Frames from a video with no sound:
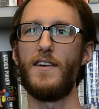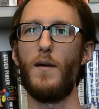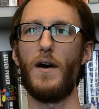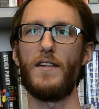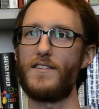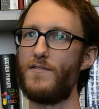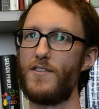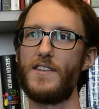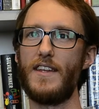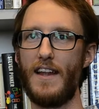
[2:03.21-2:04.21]
about like
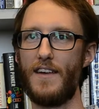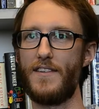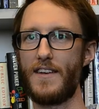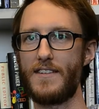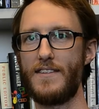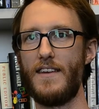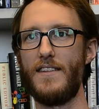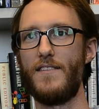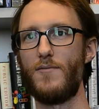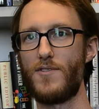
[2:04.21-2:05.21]
diversity and ethics, and
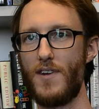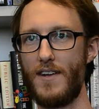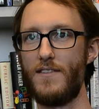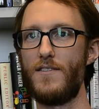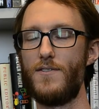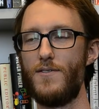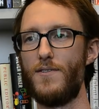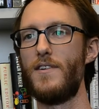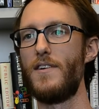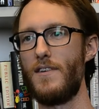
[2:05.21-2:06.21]
then we're trying to
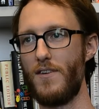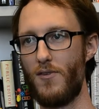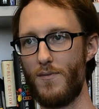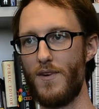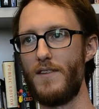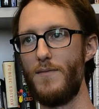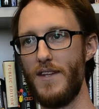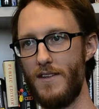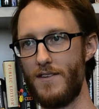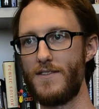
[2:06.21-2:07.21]
incorporate the
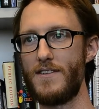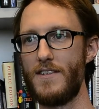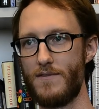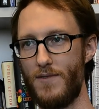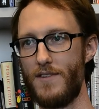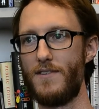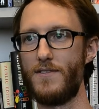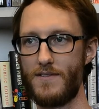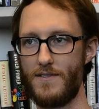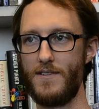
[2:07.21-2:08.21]
media literacy as one of
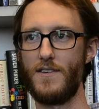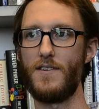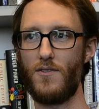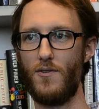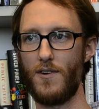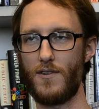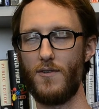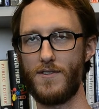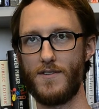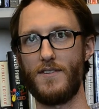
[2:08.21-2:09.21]
those core
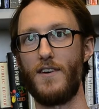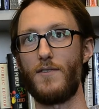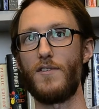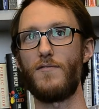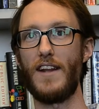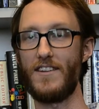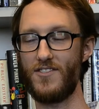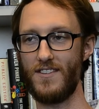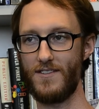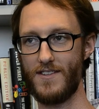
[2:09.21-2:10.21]
courses along with financial
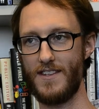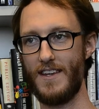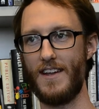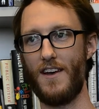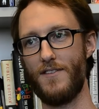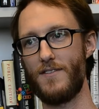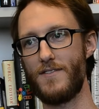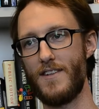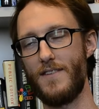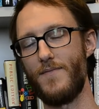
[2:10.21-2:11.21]
literacy and health
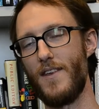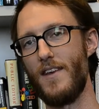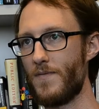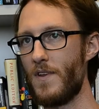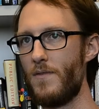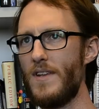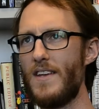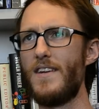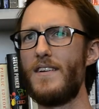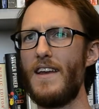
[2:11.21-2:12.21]
literacy. We
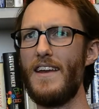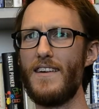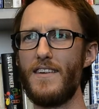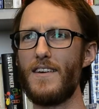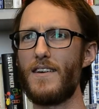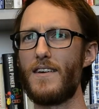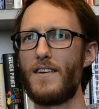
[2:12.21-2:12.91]
did eight, I think,